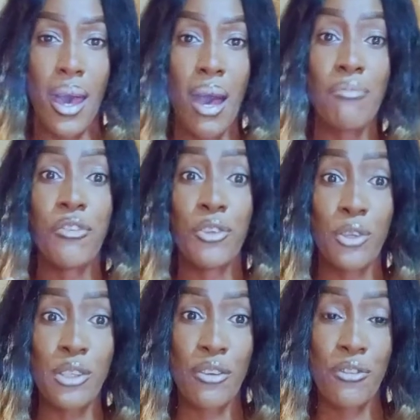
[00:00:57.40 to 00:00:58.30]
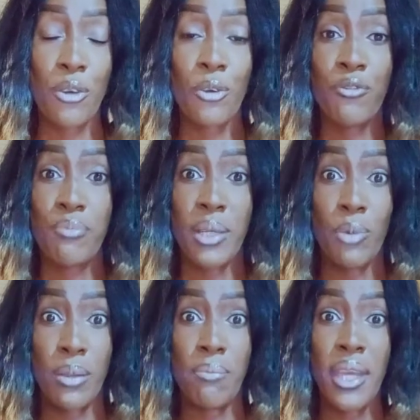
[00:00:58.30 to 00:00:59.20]
And for those of you who've been
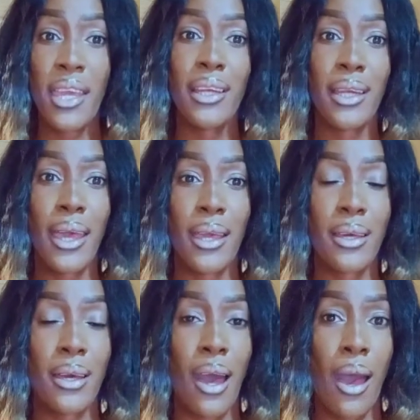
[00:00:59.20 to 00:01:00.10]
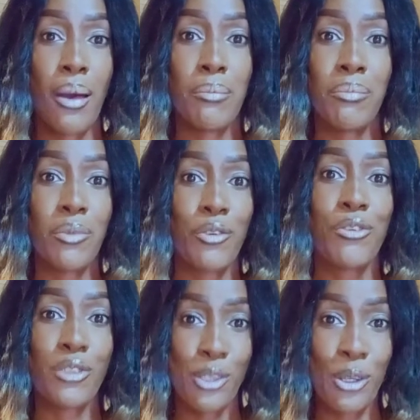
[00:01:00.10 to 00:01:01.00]
with me like
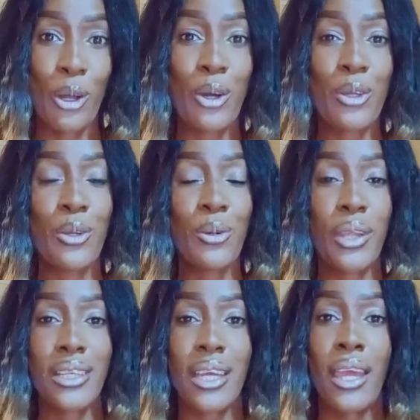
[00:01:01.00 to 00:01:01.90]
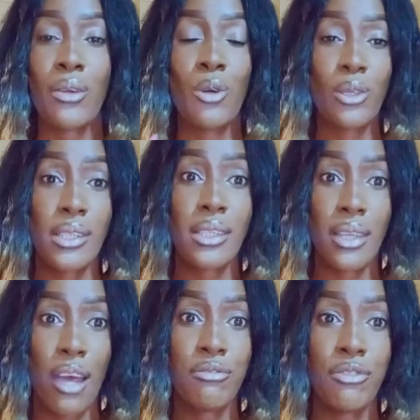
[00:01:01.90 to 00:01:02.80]
for so long, you know that I got
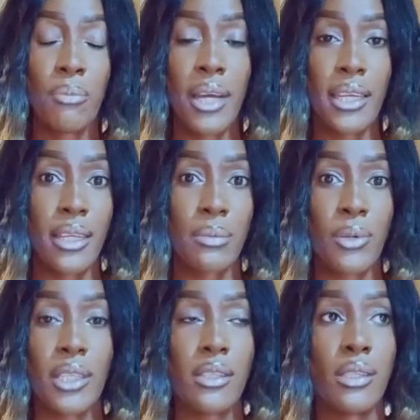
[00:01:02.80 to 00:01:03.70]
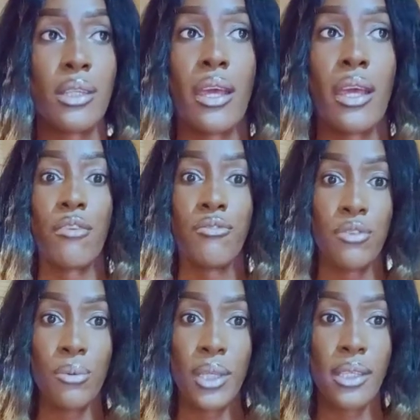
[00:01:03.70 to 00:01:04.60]
stuff from AliExpress just a
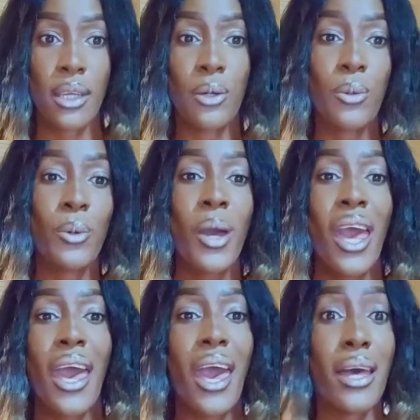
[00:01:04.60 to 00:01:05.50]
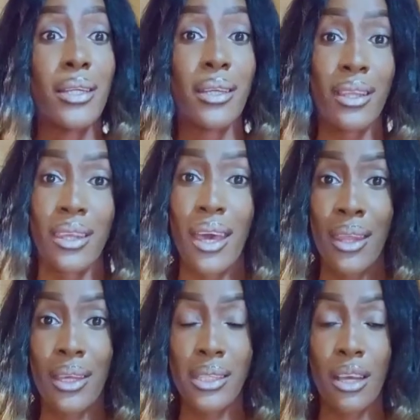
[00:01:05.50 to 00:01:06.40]
few weeks ago, and the
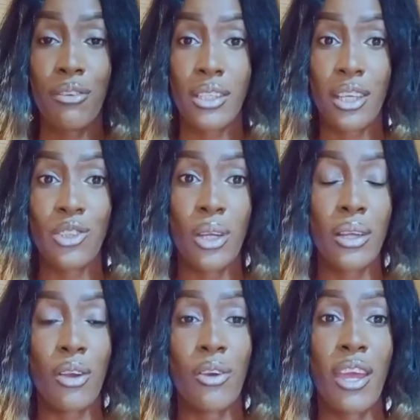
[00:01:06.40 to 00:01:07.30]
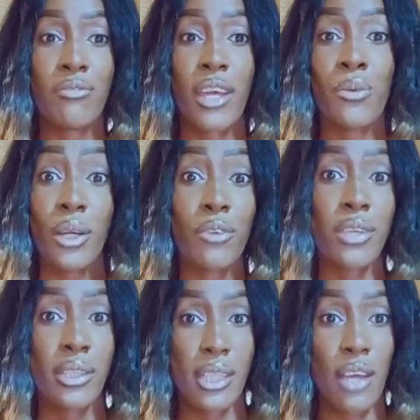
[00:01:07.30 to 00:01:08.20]
other stuff has actually arrived. And one of
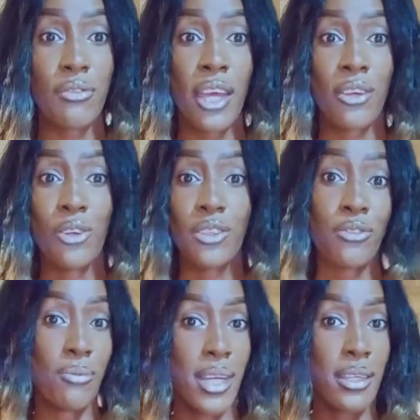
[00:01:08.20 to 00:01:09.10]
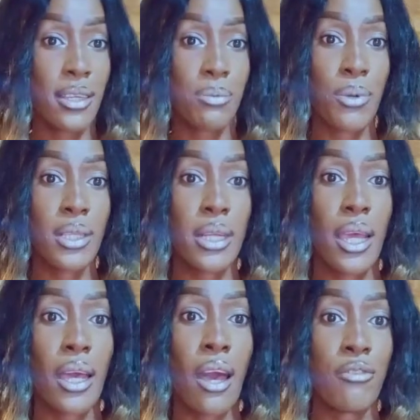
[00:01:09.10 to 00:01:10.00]
the stuff I got from AliExpress
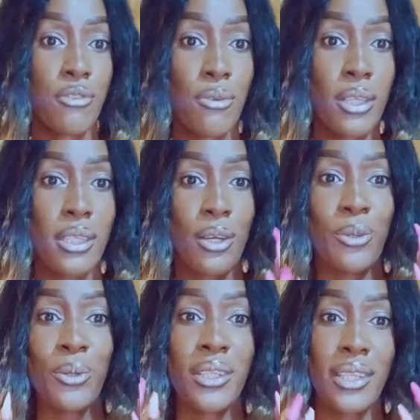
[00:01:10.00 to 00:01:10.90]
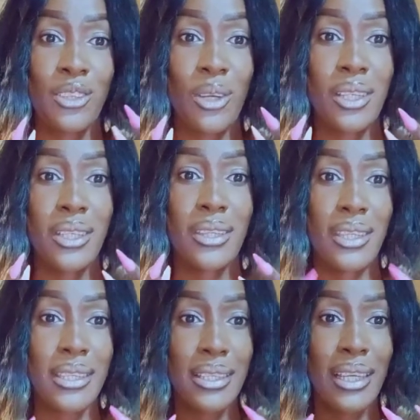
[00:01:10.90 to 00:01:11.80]
like a few weeks ago is actually
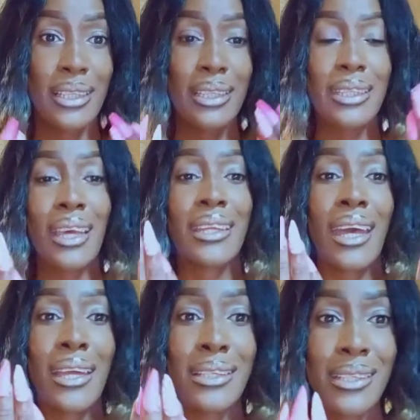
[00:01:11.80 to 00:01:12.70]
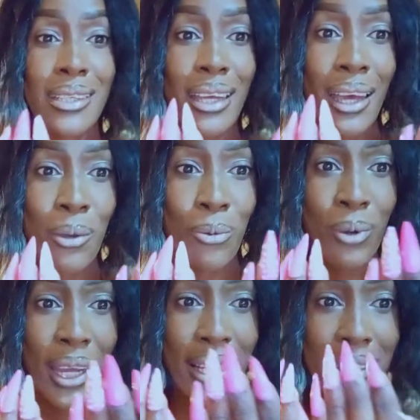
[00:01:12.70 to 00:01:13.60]
these nails, and I
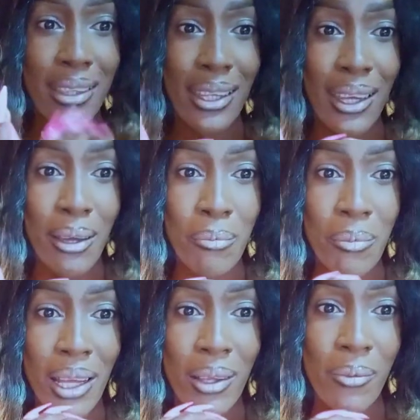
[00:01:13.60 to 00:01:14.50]
DIY'd them.